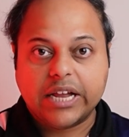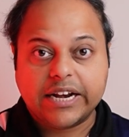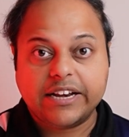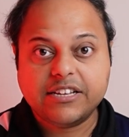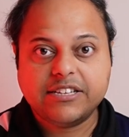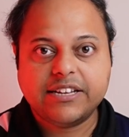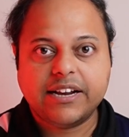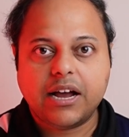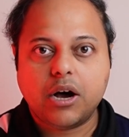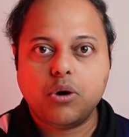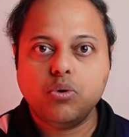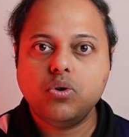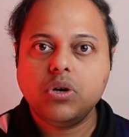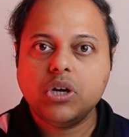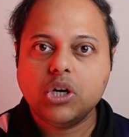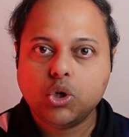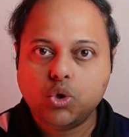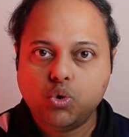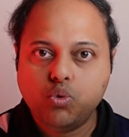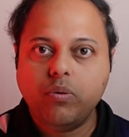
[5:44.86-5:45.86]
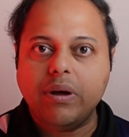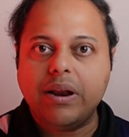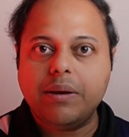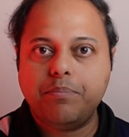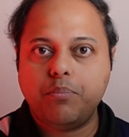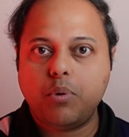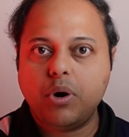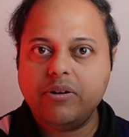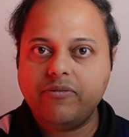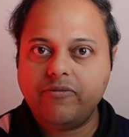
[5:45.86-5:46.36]
That is around
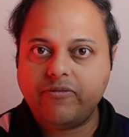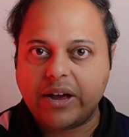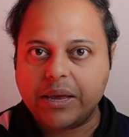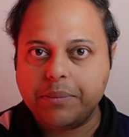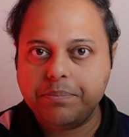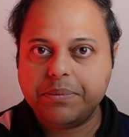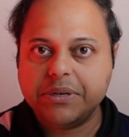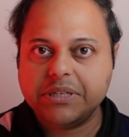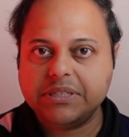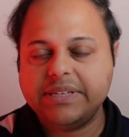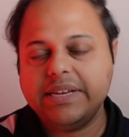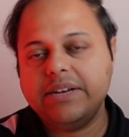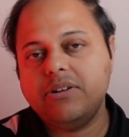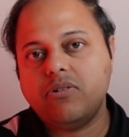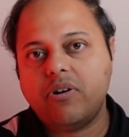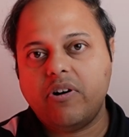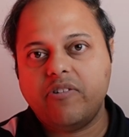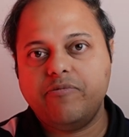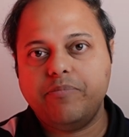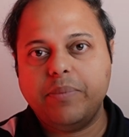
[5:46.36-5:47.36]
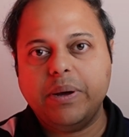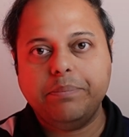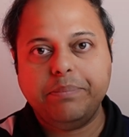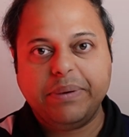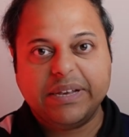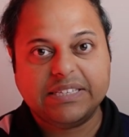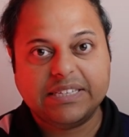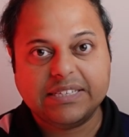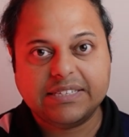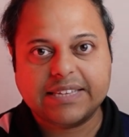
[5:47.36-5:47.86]
12.5% of my
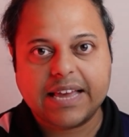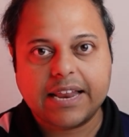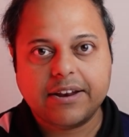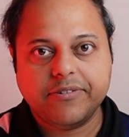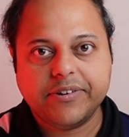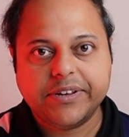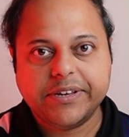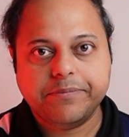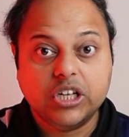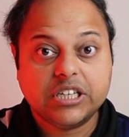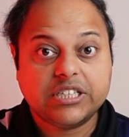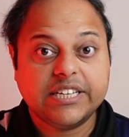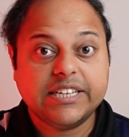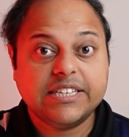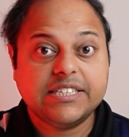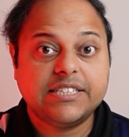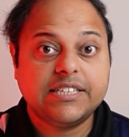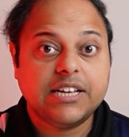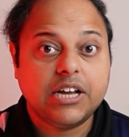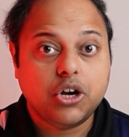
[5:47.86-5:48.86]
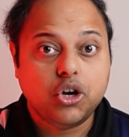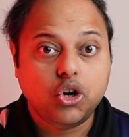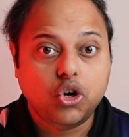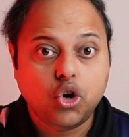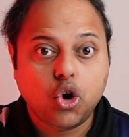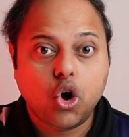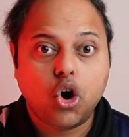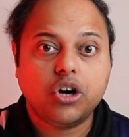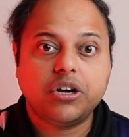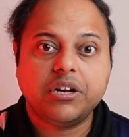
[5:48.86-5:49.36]
basic salary. This is
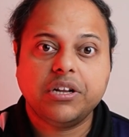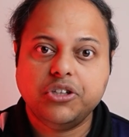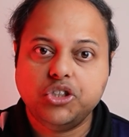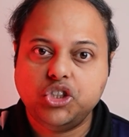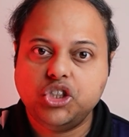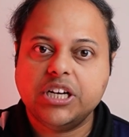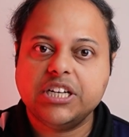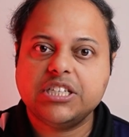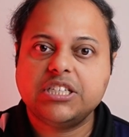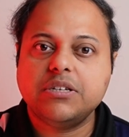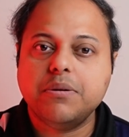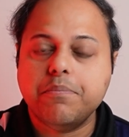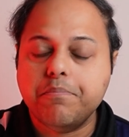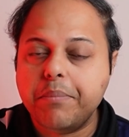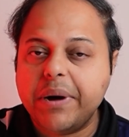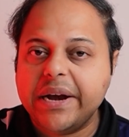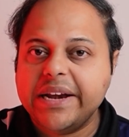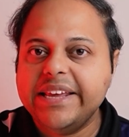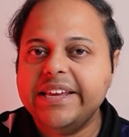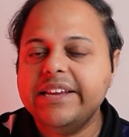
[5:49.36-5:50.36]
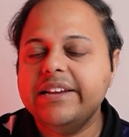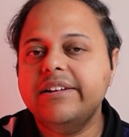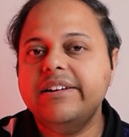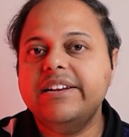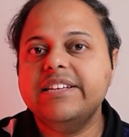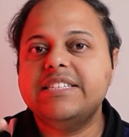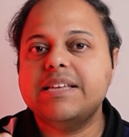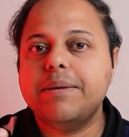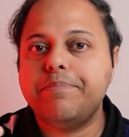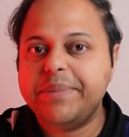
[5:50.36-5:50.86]
not just money
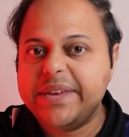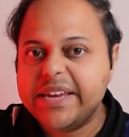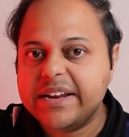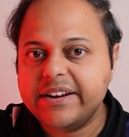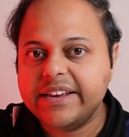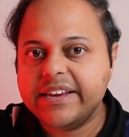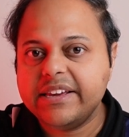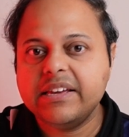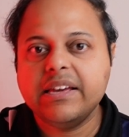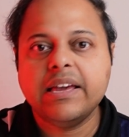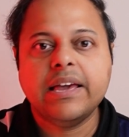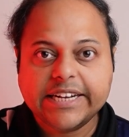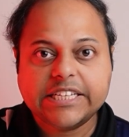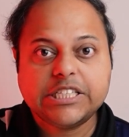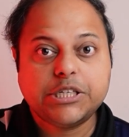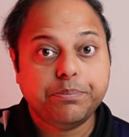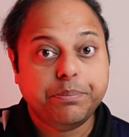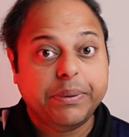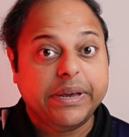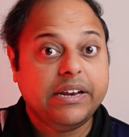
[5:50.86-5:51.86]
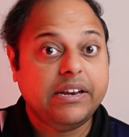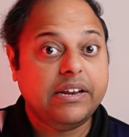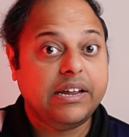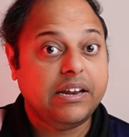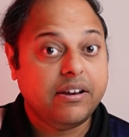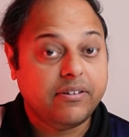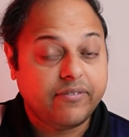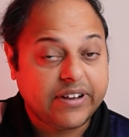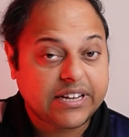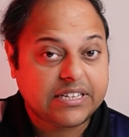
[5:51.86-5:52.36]
disappearing, it's been
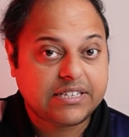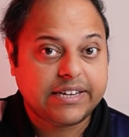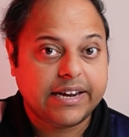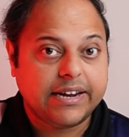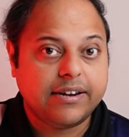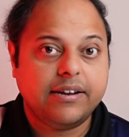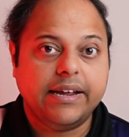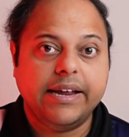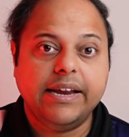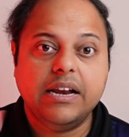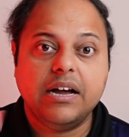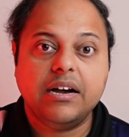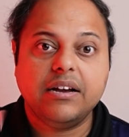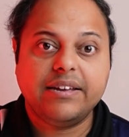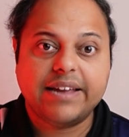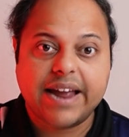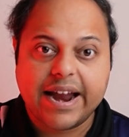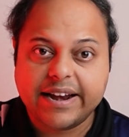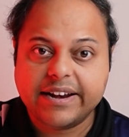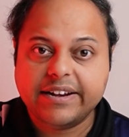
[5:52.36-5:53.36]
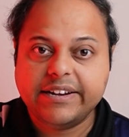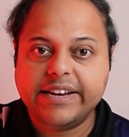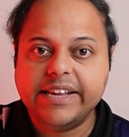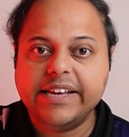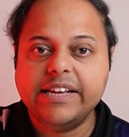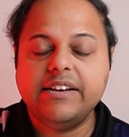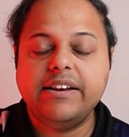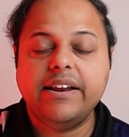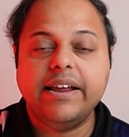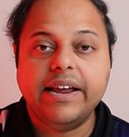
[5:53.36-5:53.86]
invested in a
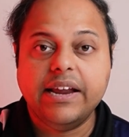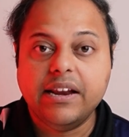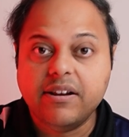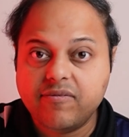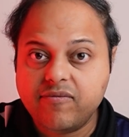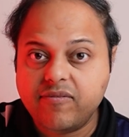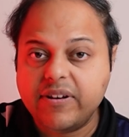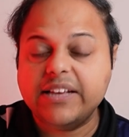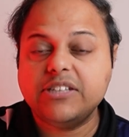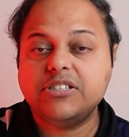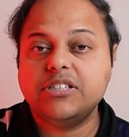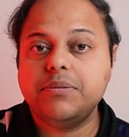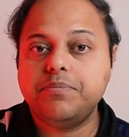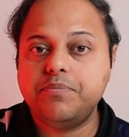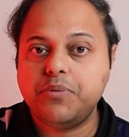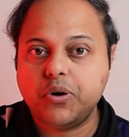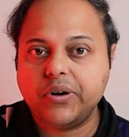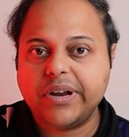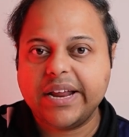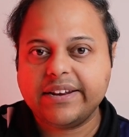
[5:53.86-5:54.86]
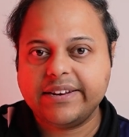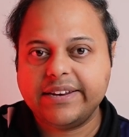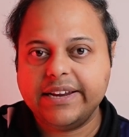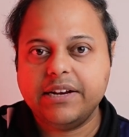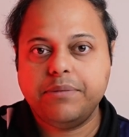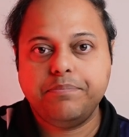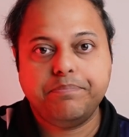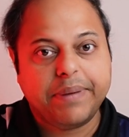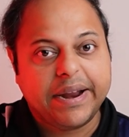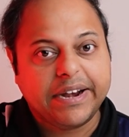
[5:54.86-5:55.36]
guaranteed inflation
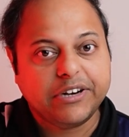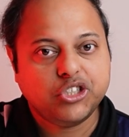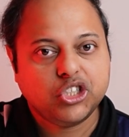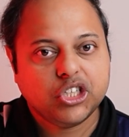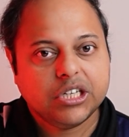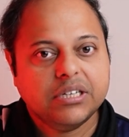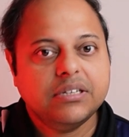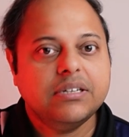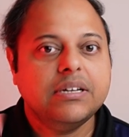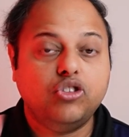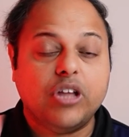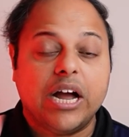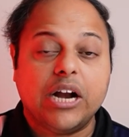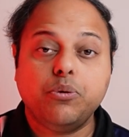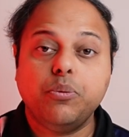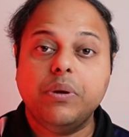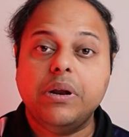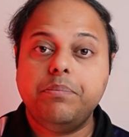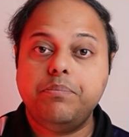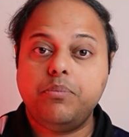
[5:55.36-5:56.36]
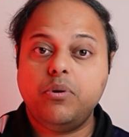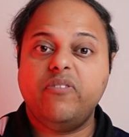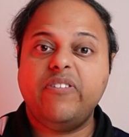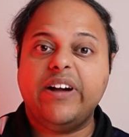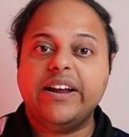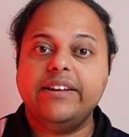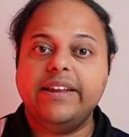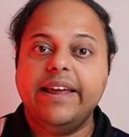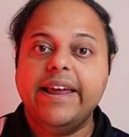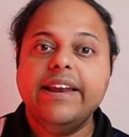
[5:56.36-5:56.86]
protected pension that will
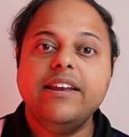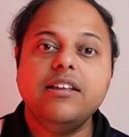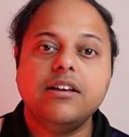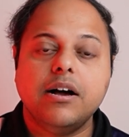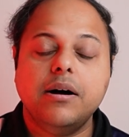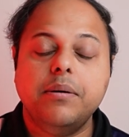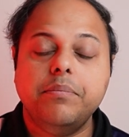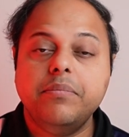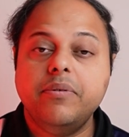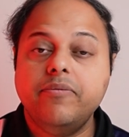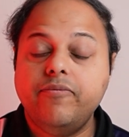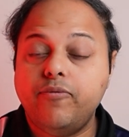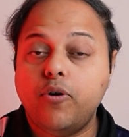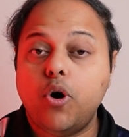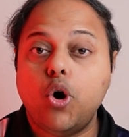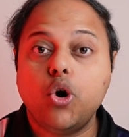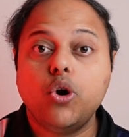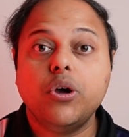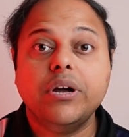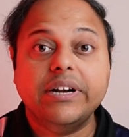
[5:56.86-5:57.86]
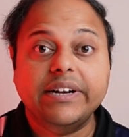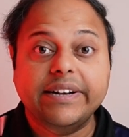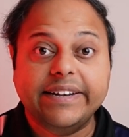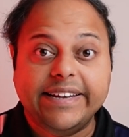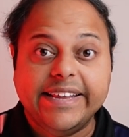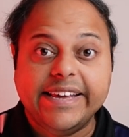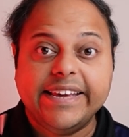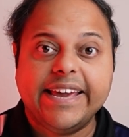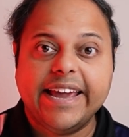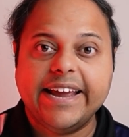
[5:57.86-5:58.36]
provide income for
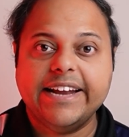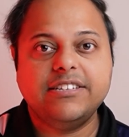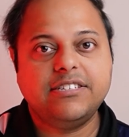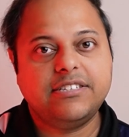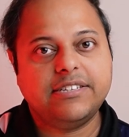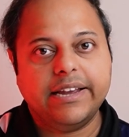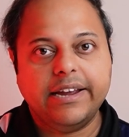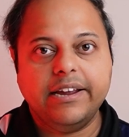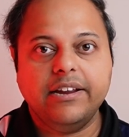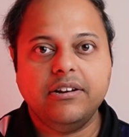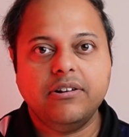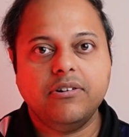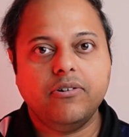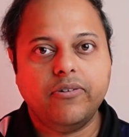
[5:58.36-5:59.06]
decades in